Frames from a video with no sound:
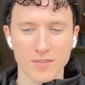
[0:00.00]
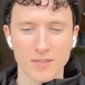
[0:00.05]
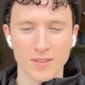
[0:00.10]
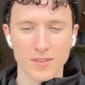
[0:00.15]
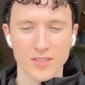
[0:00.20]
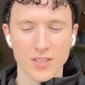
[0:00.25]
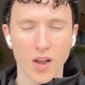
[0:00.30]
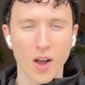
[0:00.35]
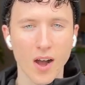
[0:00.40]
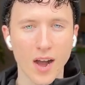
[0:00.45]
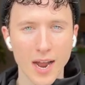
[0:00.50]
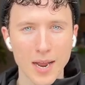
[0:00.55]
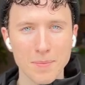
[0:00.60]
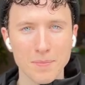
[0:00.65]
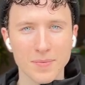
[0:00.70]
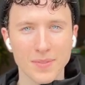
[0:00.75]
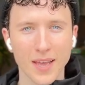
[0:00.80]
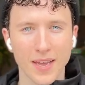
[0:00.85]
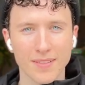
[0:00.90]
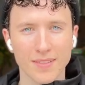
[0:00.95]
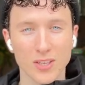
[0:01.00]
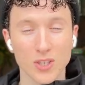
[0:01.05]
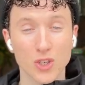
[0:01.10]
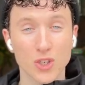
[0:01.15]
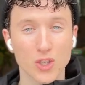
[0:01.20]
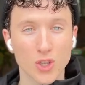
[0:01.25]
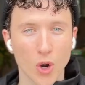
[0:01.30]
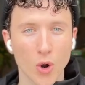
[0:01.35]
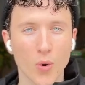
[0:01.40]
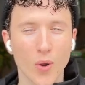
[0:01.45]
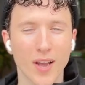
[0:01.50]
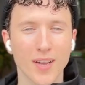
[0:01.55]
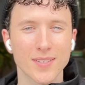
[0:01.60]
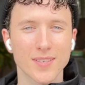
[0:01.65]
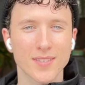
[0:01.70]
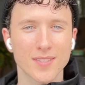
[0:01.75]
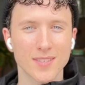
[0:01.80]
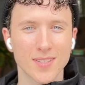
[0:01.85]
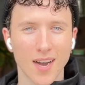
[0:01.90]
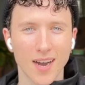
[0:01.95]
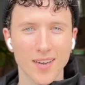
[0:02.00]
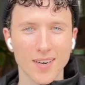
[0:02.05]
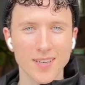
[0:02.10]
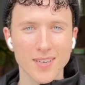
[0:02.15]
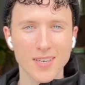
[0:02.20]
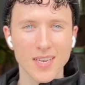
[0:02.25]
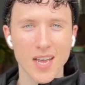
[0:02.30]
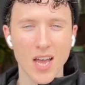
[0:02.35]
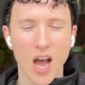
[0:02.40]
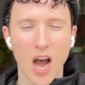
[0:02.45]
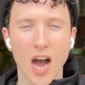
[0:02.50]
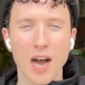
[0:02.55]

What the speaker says: the time that the show has started,